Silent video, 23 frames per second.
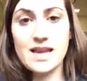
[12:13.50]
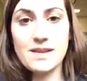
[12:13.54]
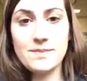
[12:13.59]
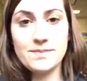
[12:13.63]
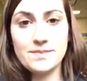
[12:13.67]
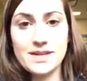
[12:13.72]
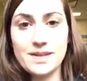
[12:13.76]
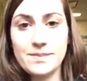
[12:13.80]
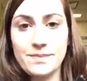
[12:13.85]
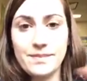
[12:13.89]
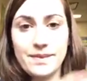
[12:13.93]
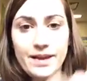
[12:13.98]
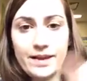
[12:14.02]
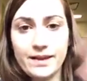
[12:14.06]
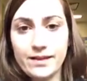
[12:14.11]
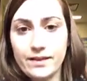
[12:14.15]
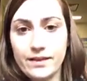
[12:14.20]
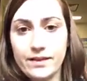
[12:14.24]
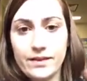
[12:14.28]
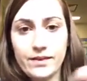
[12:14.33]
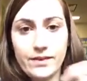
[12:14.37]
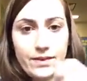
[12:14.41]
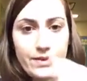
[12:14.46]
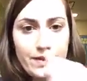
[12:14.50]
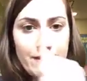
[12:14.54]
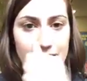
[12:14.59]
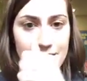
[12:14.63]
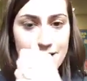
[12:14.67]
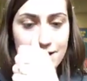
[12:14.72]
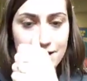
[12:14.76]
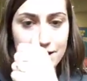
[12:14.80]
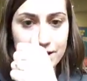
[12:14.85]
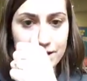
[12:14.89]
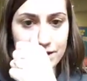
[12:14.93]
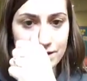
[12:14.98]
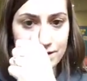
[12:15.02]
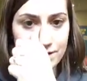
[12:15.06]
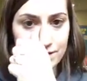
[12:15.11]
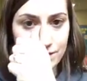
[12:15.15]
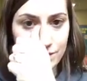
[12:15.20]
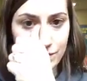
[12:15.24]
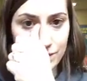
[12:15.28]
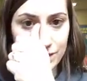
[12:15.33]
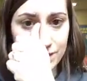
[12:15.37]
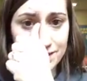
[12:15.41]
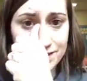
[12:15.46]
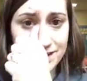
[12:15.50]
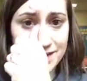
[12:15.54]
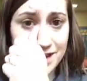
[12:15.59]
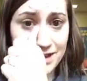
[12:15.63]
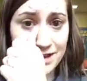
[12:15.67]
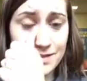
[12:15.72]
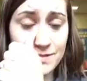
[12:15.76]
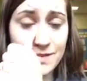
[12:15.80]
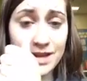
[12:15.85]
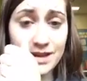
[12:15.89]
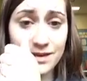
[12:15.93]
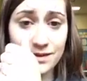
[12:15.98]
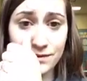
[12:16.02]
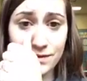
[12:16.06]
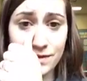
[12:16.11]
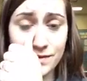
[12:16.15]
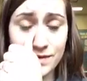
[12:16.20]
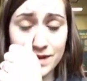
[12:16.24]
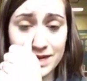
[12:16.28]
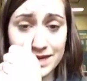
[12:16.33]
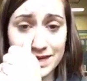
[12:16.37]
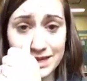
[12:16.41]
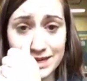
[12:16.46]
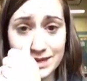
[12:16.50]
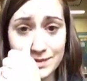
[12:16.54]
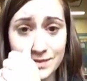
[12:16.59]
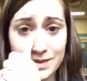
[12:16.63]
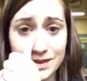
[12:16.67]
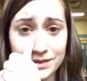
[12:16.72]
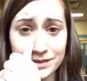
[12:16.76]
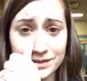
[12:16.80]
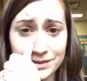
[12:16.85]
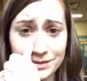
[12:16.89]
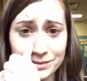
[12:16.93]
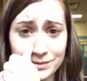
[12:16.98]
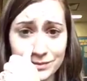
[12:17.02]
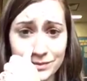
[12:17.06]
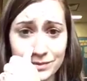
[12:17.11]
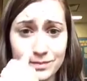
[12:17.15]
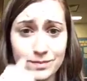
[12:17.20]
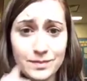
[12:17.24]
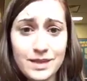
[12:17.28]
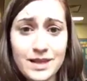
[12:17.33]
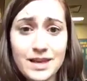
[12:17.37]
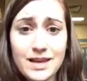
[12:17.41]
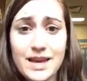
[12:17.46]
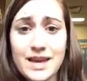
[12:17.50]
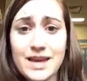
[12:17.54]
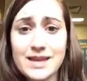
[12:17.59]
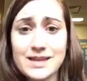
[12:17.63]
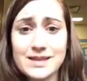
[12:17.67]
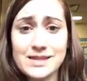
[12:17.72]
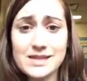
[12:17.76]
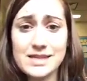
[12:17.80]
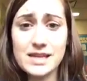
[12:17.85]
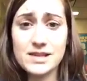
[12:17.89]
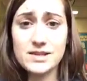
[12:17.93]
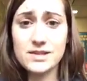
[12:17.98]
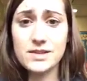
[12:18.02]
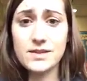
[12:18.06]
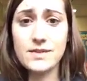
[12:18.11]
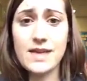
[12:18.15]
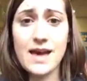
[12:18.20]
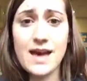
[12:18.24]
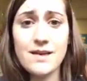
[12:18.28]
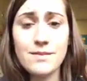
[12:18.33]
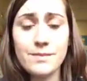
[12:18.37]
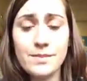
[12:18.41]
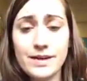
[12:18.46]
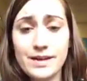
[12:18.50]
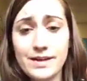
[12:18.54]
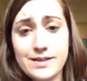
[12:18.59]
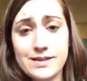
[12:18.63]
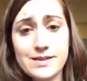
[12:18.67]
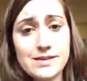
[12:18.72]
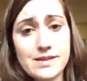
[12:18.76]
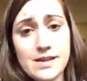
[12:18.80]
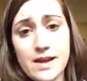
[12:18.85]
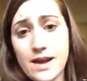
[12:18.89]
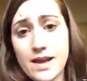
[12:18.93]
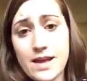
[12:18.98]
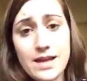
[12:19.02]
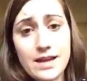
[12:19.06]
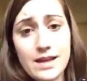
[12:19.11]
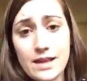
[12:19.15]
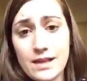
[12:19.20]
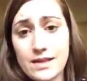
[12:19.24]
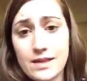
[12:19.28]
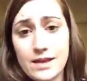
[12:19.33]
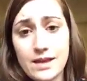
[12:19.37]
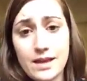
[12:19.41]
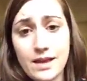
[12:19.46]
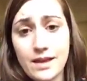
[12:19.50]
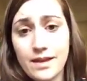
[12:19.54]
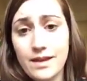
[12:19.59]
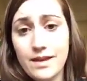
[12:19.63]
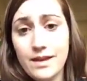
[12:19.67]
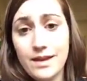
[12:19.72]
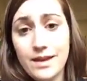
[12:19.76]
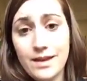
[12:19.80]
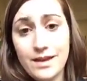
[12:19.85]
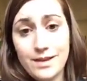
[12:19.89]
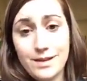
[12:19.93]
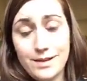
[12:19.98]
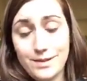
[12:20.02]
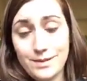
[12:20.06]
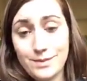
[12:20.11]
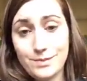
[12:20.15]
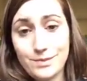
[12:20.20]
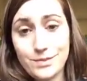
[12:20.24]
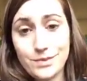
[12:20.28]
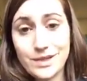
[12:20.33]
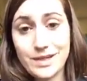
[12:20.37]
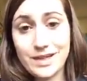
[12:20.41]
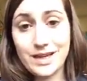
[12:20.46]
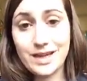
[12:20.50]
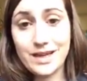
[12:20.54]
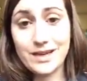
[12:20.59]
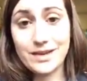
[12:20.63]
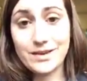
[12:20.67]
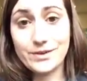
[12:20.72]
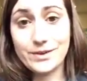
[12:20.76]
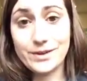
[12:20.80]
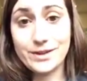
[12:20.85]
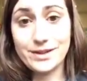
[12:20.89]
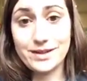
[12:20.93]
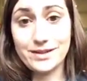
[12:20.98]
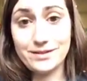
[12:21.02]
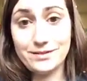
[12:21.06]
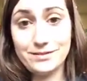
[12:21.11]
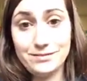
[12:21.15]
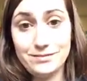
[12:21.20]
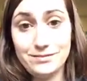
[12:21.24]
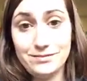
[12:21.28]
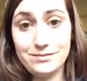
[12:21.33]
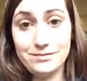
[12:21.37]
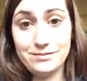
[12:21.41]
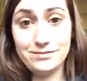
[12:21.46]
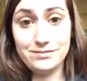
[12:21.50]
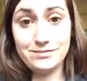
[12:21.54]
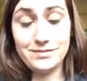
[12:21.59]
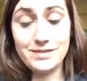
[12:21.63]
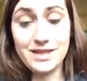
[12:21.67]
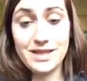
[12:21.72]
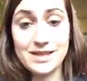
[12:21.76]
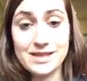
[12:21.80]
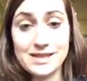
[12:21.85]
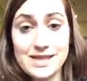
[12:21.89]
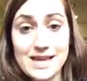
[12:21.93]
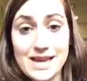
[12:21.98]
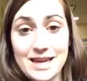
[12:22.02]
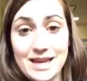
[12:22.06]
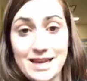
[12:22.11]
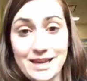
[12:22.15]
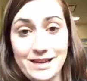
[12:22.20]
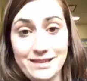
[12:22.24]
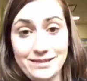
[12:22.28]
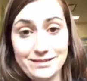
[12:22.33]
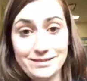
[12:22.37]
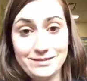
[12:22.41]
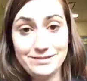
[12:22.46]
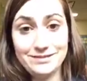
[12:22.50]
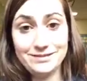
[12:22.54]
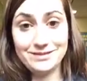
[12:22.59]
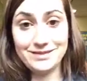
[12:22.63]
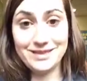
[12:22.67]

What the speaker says: typed up like a little thing on a Word document. If you want to email me, I can send you that, but it's not anything pretty or exciting.